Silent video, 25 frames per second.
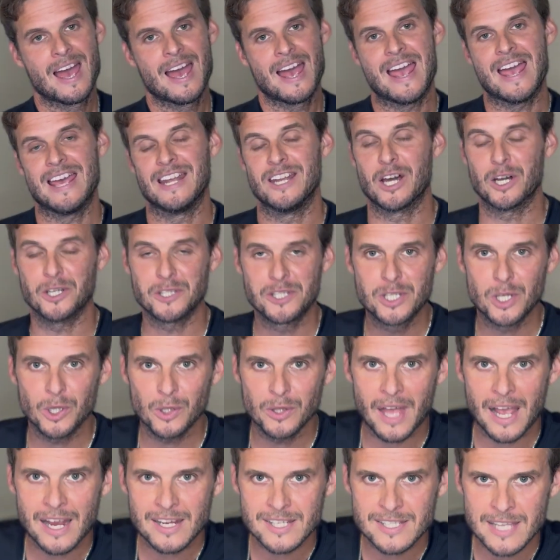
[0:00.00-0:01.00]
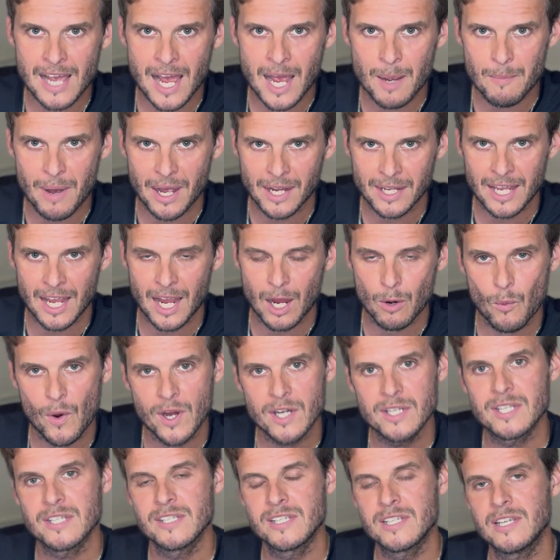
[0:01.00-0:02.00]
And until next time, I can't
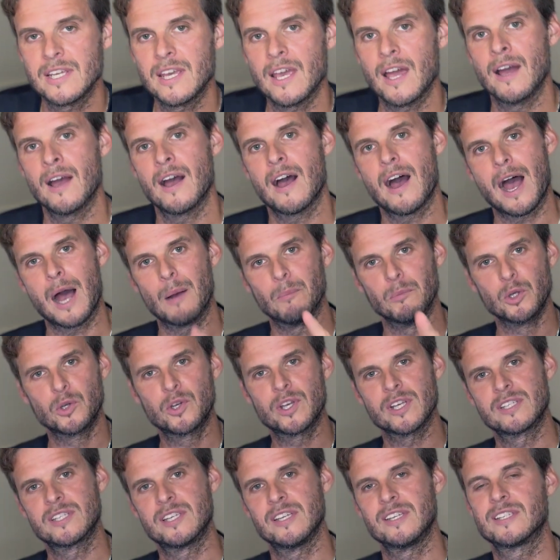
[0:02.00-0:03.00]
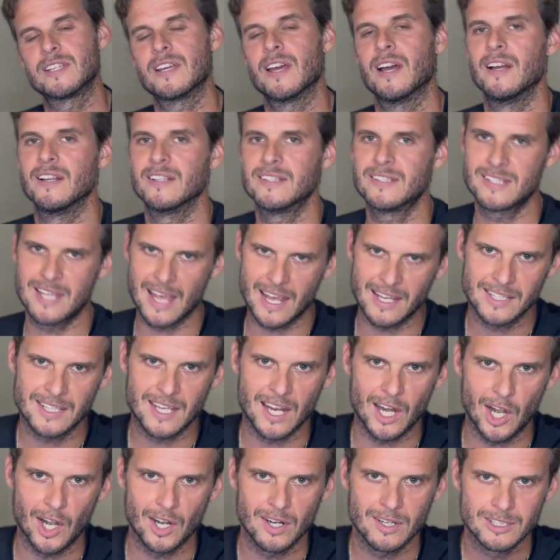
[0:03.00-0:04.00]
wait to see you. I'm Lucas Siska. Take
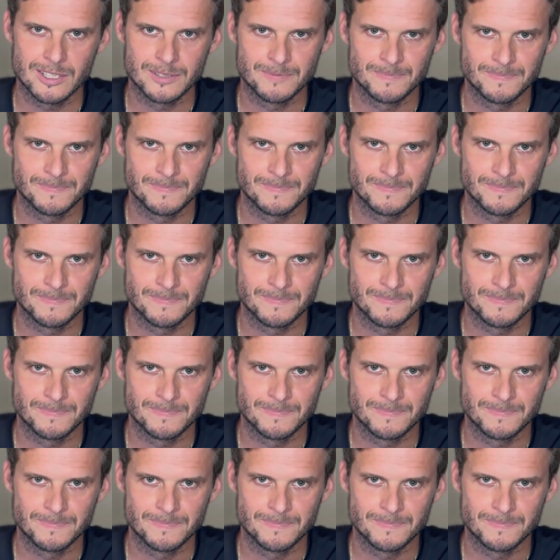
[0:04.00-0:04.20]
care.